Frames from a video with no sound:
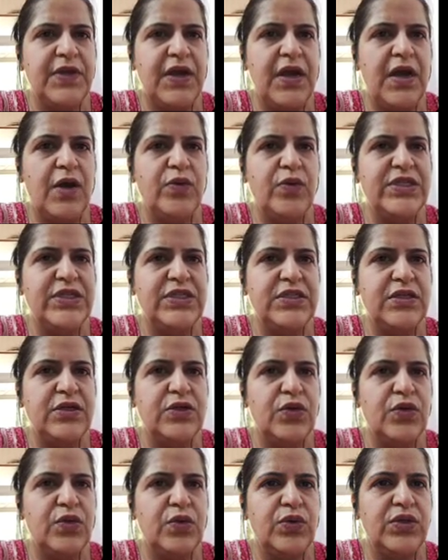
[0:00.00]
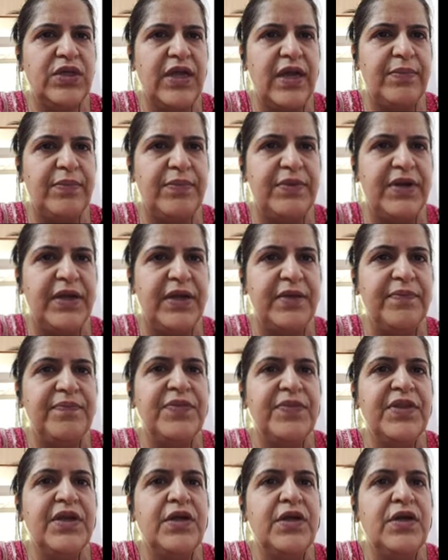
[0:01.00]
How is the growth happening?
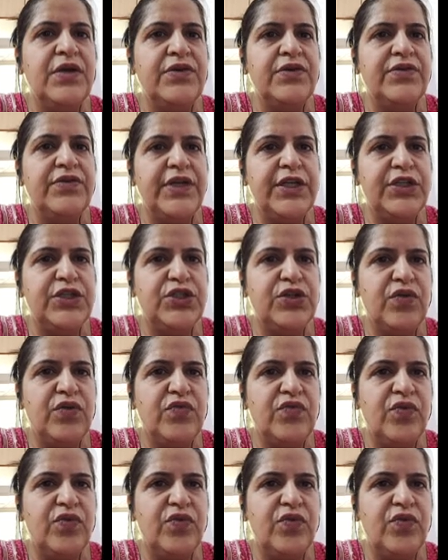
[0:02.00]
Ratio of